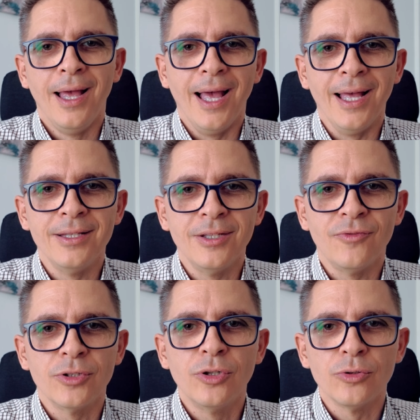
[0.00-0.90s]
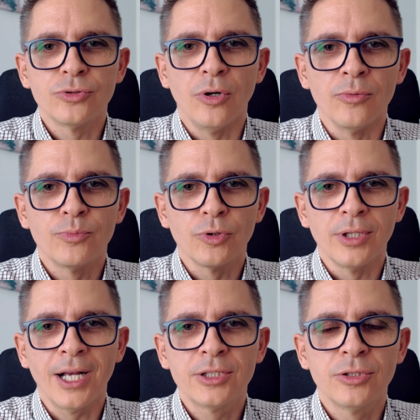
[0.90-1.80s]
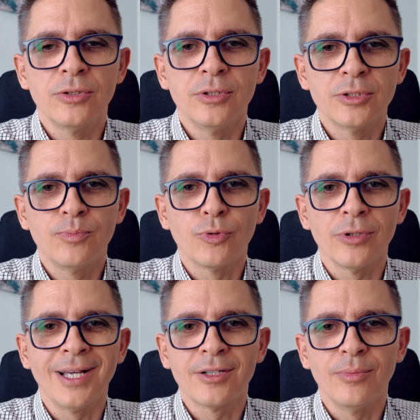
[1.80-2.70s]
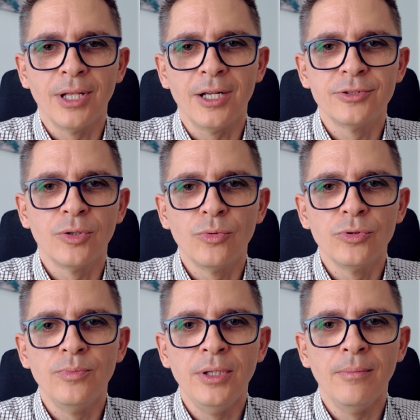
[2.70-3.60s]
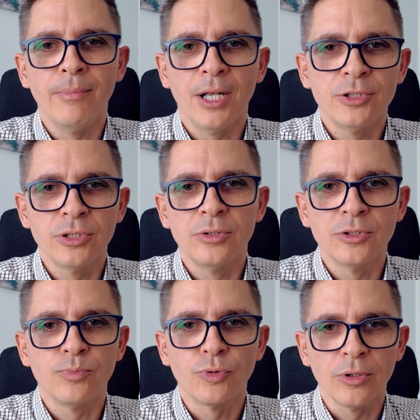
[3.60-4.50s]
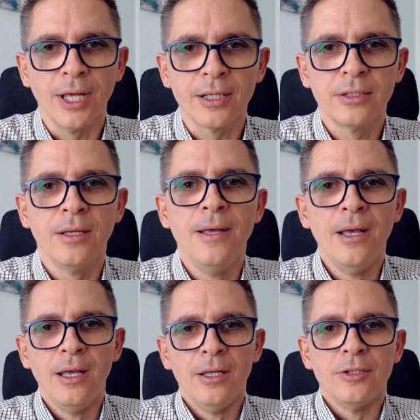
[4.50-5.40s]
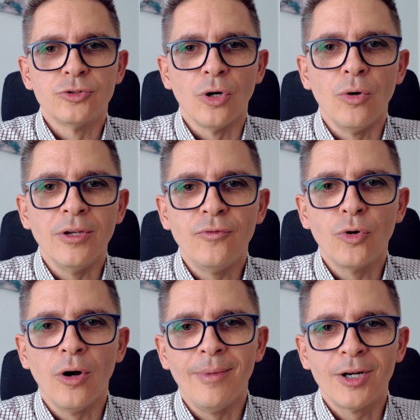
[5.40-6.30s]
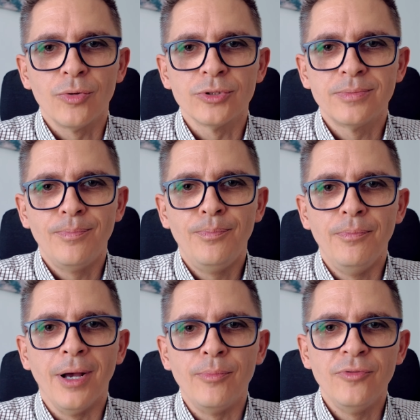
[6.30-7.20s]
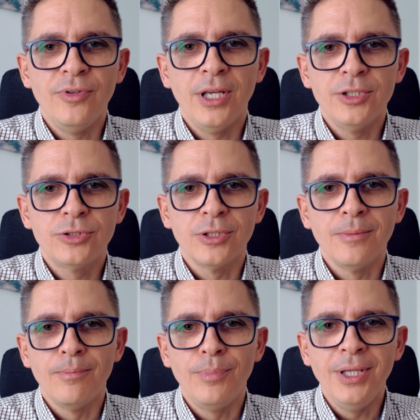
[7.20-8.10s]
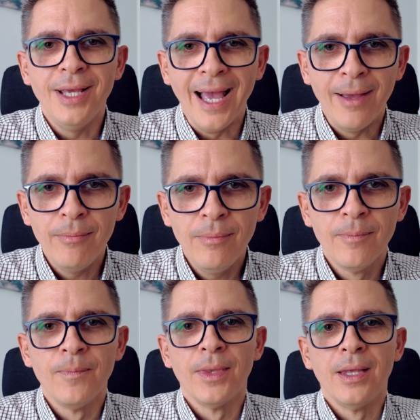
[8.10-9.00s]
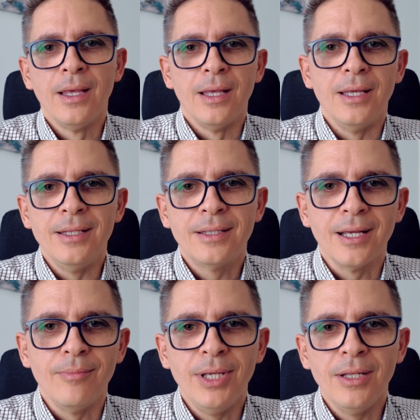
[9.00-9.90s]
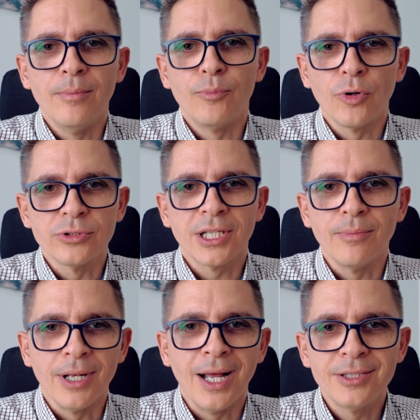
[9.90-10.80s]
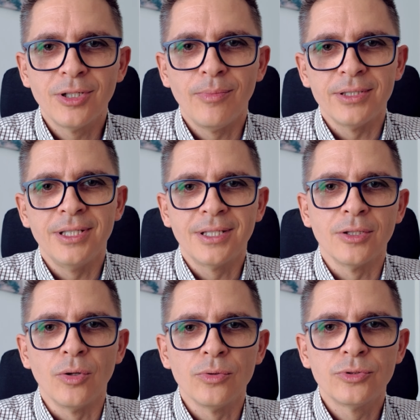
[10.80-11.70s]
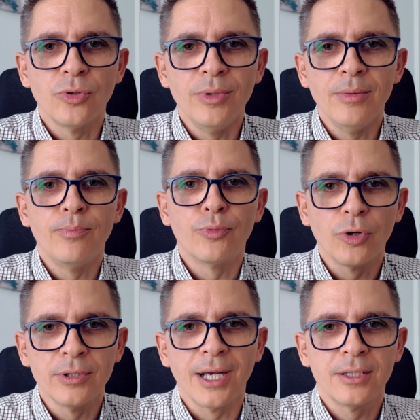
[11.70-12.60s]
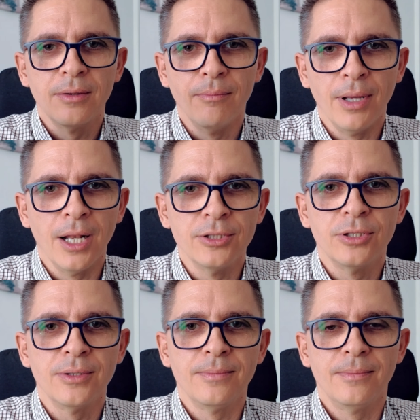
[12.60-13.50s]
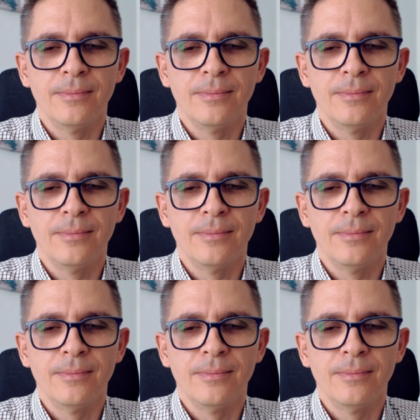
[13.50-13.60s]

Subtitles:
and if it goes on production, this product manager would be managing this product. So if you come across abbreviation PM, it can mean project manager, but it can also mean product manager.